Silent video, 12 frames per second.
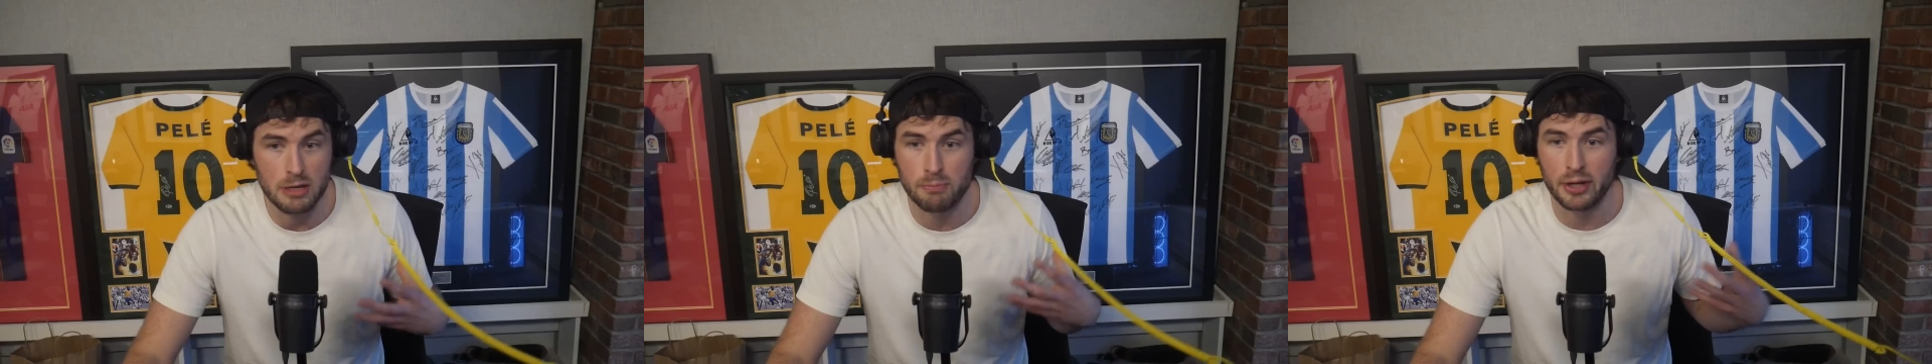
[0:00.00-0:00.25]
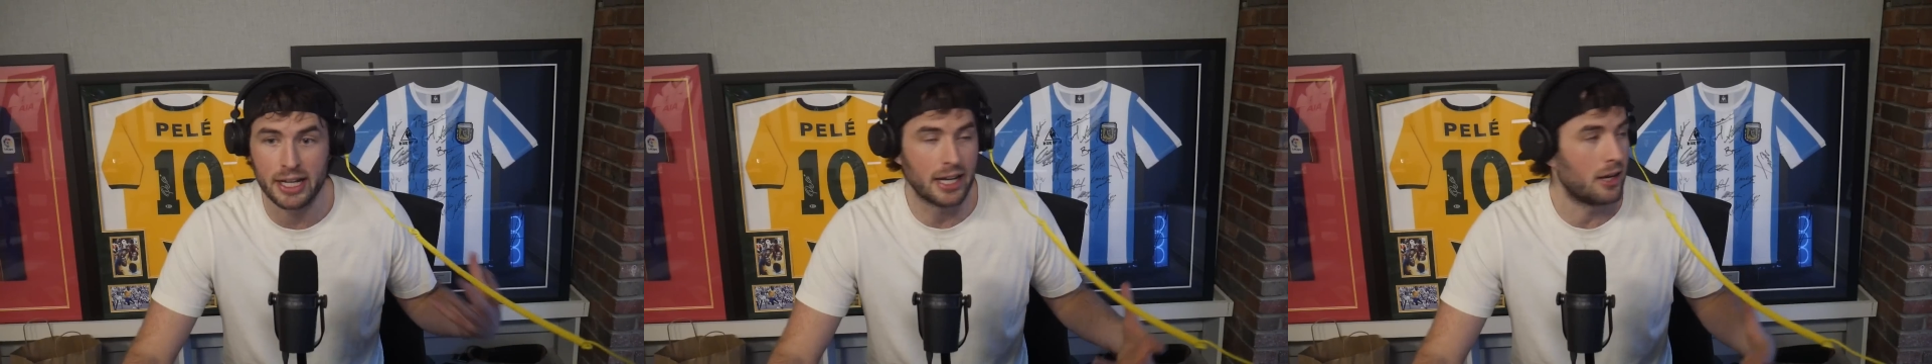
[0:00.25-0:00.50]

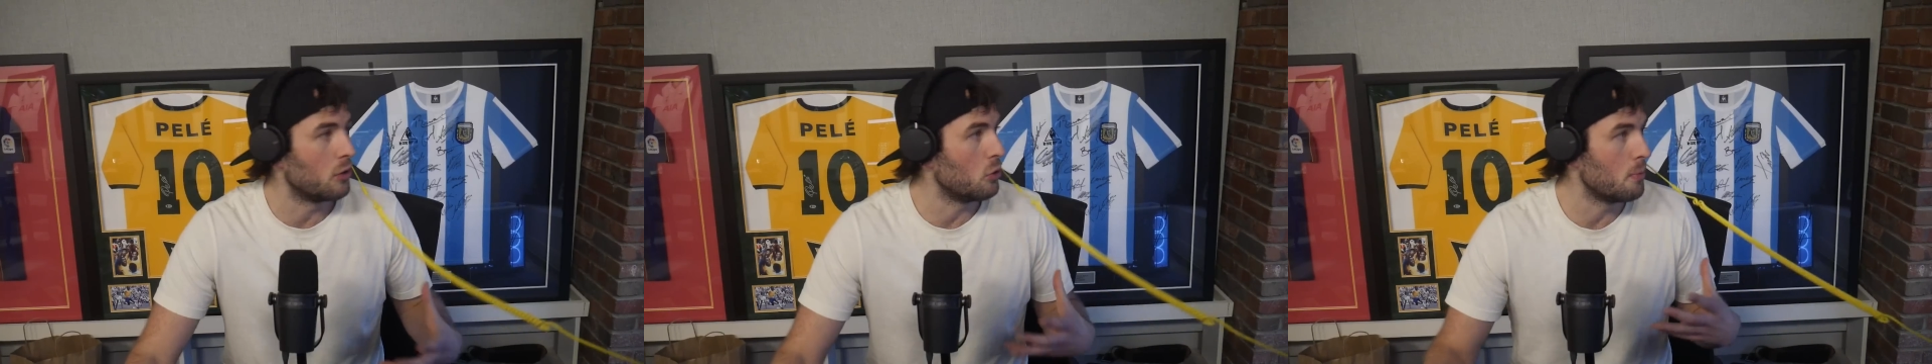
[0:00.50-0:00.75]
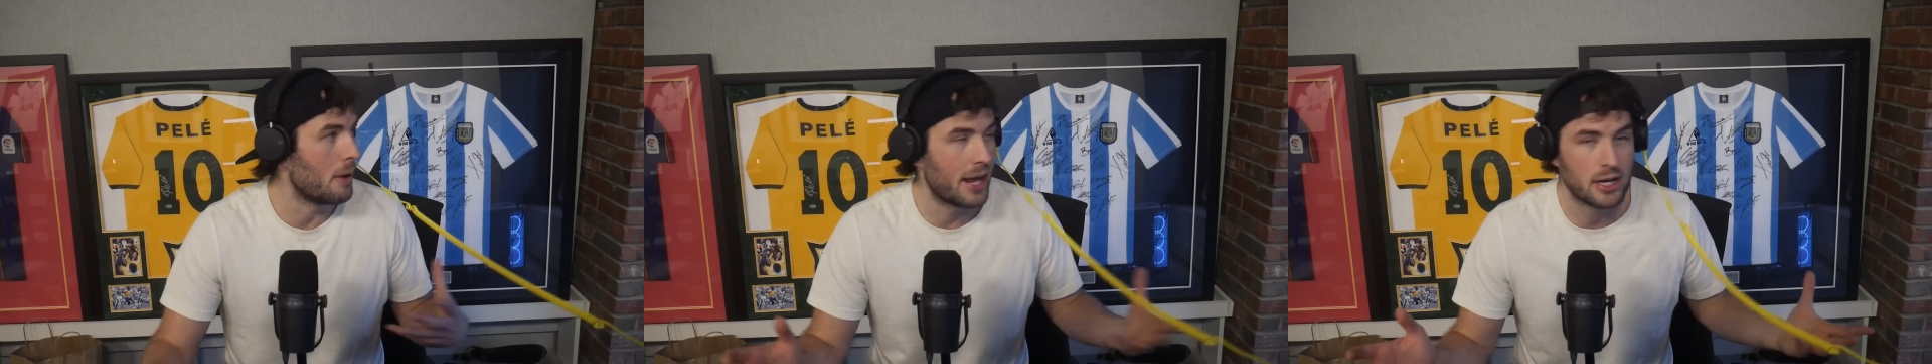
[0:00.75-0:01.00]
bringing in a new
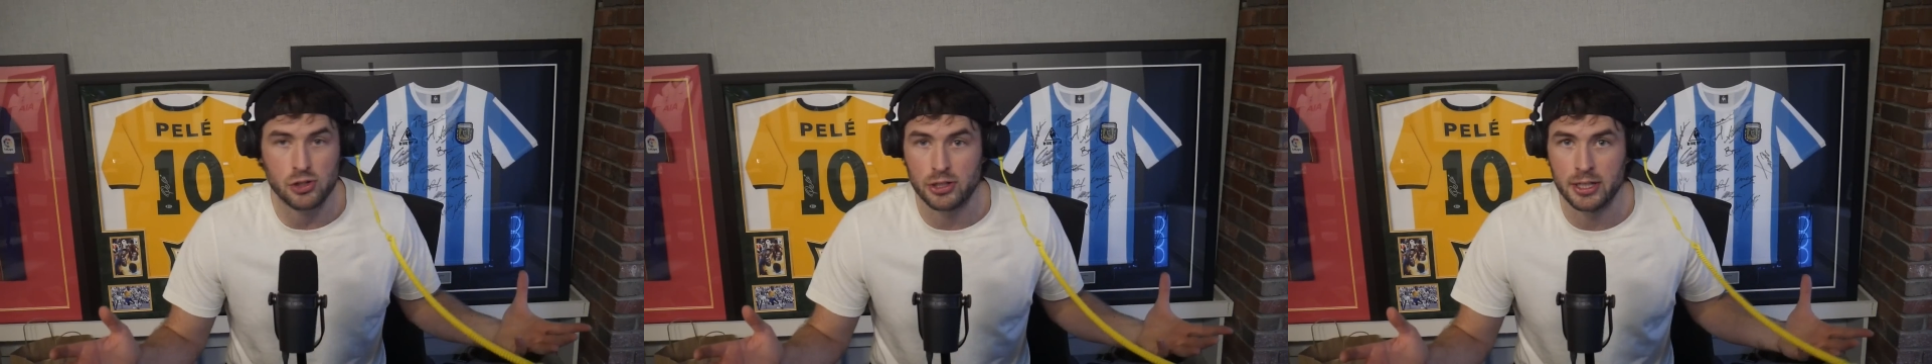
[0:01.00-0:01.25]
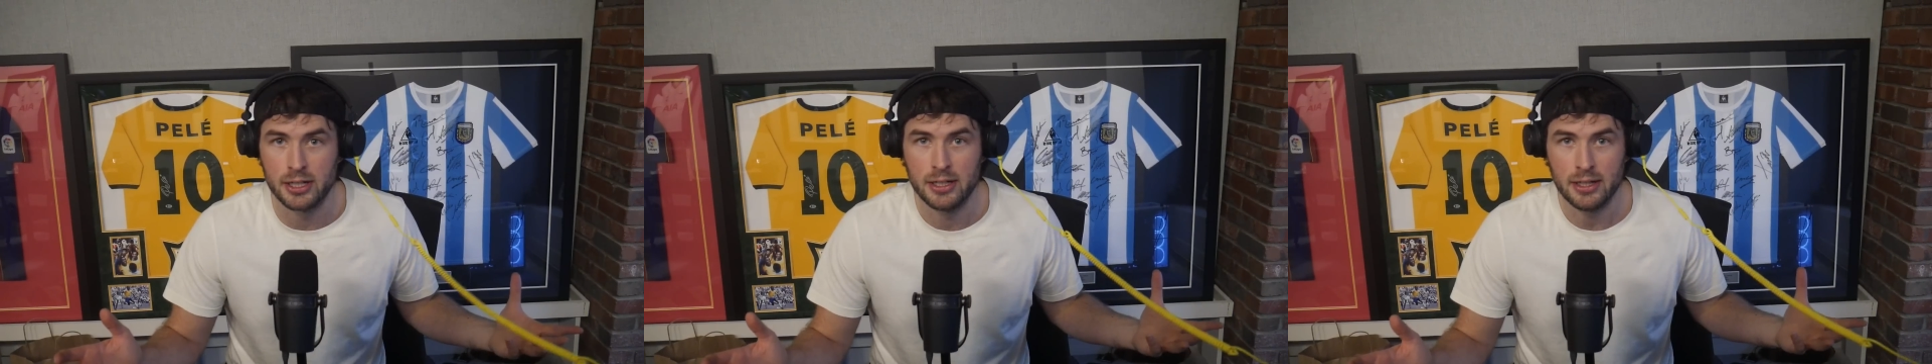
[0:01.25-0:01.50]

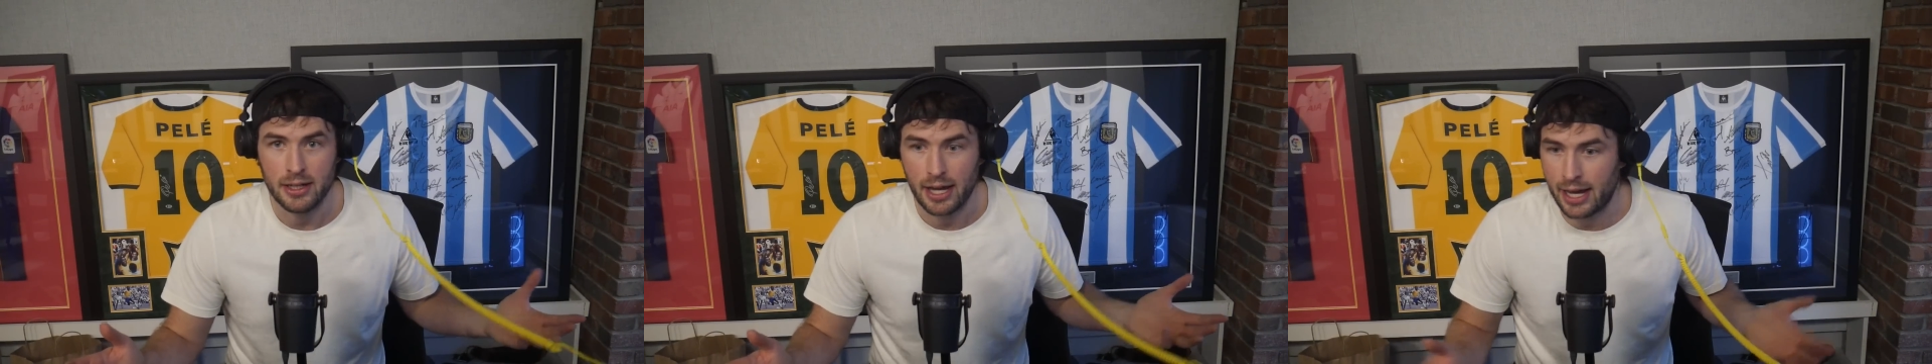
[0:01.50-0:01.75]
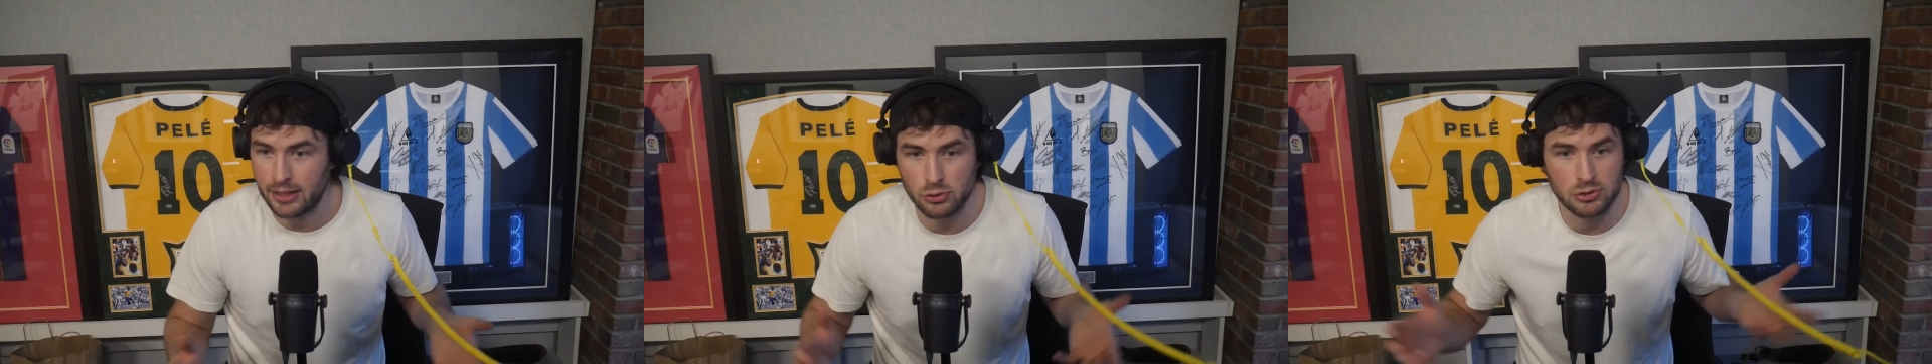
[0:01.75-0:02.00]
manager,
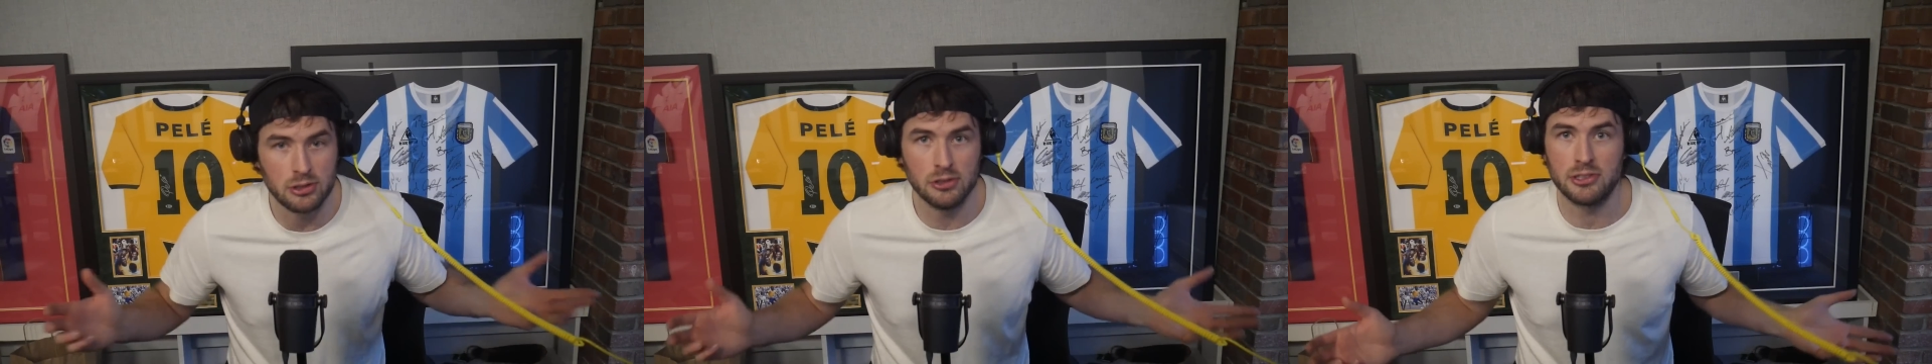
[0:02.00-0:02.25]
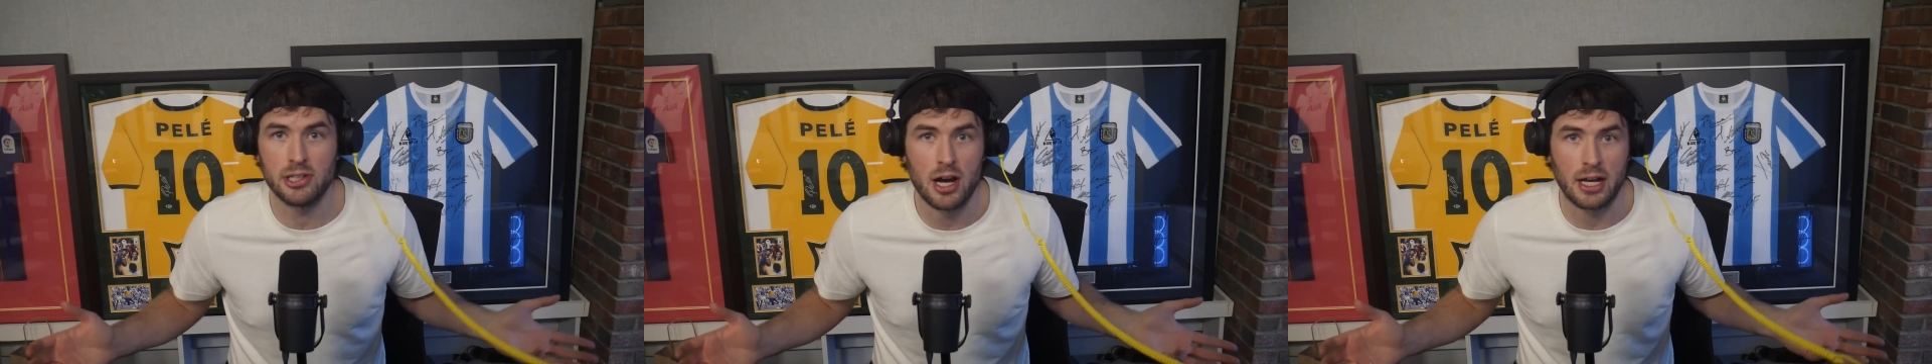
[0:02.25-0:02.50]
and you still
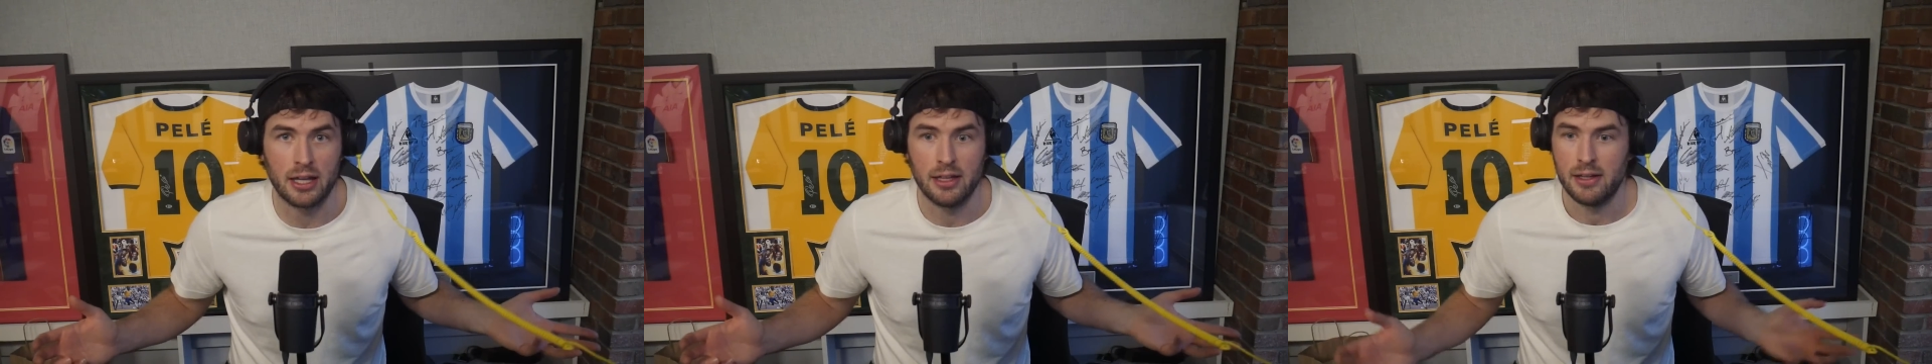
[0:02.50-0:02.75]
suck.